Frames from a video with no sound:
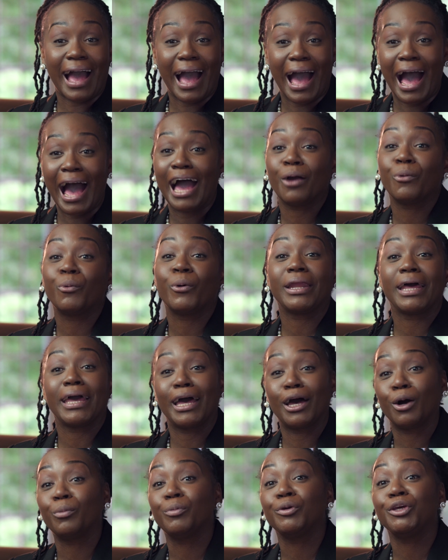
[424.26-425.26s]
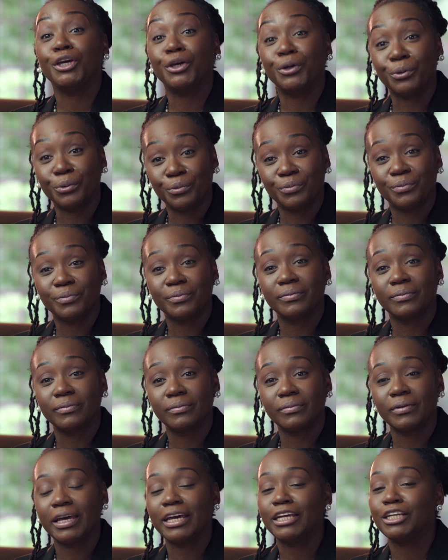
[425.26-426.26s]
I want to help you
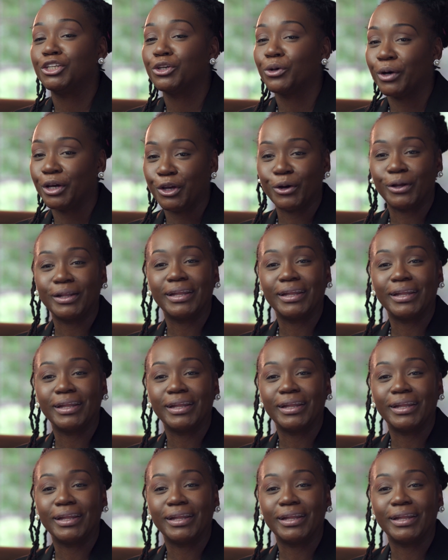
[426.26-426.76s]
enjoy your